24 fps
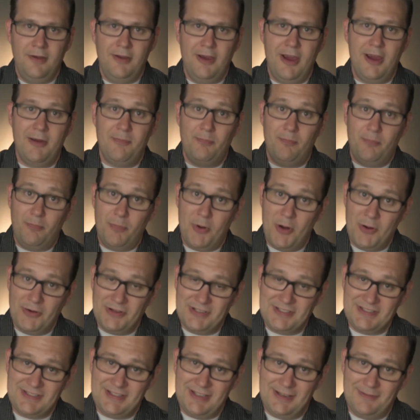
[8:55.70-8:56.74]
All right,
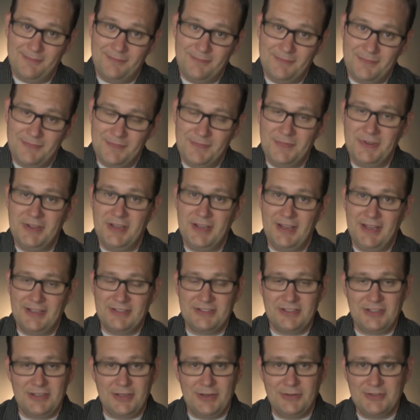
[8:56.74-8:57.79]
bonus tip
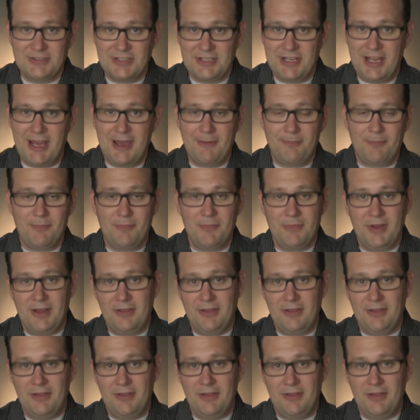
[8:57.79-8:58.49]
is to use an app,